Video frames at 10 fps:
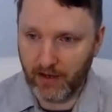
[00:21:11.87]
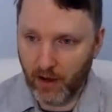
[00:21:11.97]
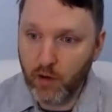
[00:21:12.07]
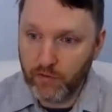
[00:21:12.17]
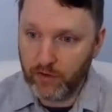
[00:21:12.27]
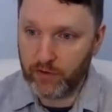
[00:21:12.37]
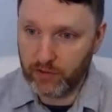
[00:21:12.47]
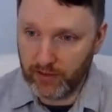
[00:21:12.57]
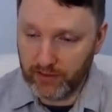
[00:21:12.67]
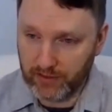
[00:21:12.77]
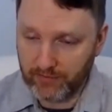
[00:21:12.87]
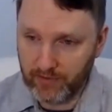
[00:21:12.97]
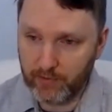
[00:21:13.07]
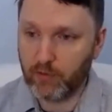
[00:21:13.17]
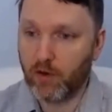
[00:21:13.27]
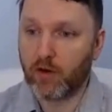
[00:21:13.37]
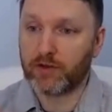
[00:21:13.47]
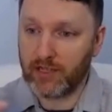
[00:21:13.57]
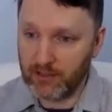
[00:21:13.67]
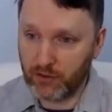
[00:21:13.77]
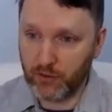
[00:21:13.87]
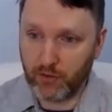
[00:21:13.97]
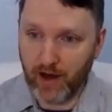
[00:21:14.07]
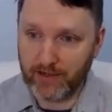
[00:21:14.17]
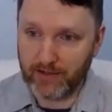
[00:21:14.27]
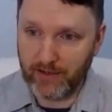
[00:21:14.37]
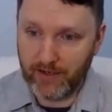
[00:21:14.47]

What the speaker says: over-restricted. The bureaucracy is too great.